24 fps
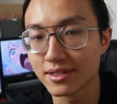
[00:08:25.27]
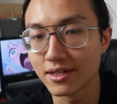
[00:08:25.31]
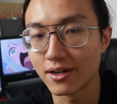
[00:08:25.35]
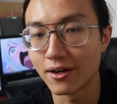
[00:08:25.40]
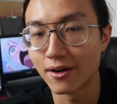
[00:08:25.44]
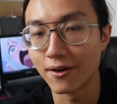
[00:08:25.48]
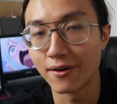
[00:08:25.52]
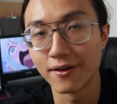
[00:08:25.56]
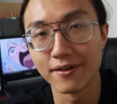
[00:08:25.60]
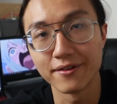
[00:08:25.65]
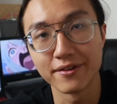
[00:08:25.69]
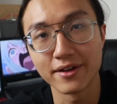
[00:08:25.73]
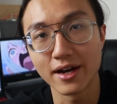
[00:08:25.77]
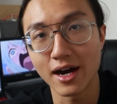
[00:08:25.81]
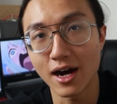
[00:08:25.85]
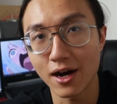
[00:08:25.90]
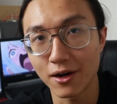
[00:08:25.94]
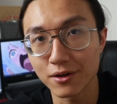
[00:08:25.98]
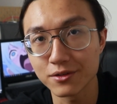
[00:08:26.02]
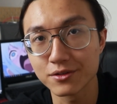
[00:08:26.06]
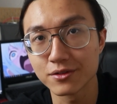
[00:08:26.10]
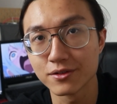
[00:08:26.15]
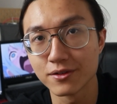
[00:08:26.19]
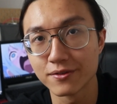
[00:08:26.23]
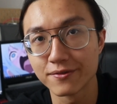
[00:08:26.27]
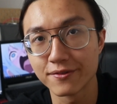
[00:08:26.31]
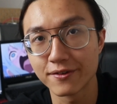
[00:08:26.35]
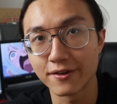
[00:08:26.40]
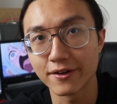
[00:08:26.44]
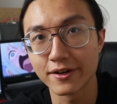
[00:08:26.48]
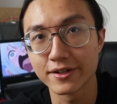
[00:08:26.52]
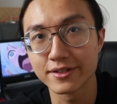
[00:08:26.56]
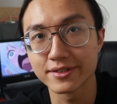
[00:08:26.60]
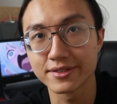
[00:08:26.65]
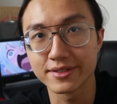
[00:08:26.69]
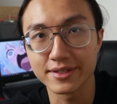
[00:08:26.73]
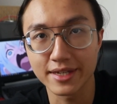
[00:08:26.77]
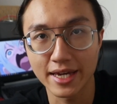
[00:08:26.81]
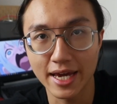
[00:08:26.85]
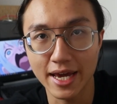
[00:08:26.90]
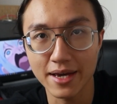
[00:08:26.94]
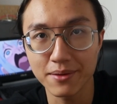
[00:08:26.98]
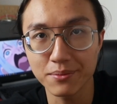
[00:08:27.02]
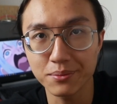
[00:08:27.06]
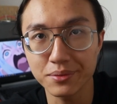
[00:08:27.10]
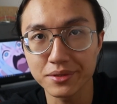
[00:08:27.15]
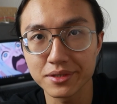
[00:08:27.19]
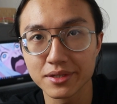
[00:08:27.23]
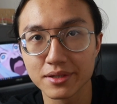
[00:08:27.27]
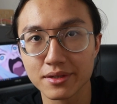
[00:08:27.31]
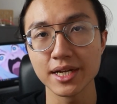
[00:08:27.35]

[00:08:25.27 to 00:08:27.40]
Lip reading: on how to avoid scams.